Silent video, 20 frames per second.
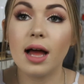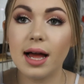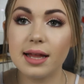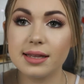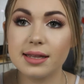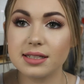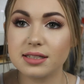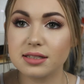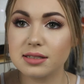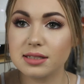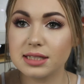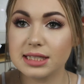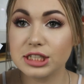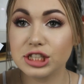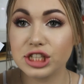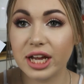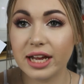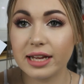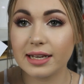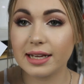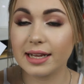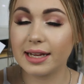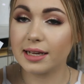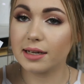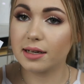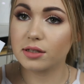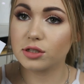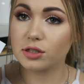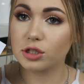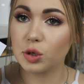And this is the shade
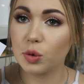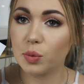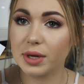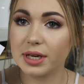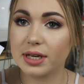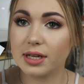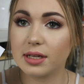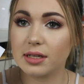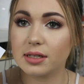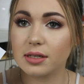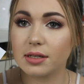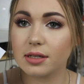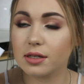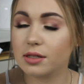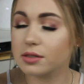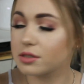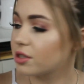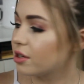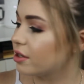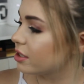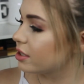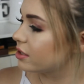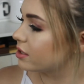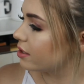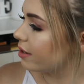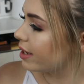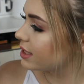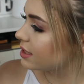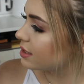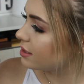In It To Win It. So it's a
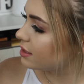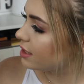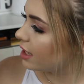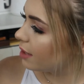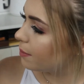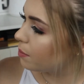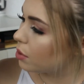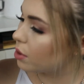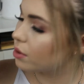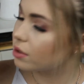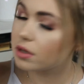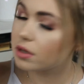nice deep,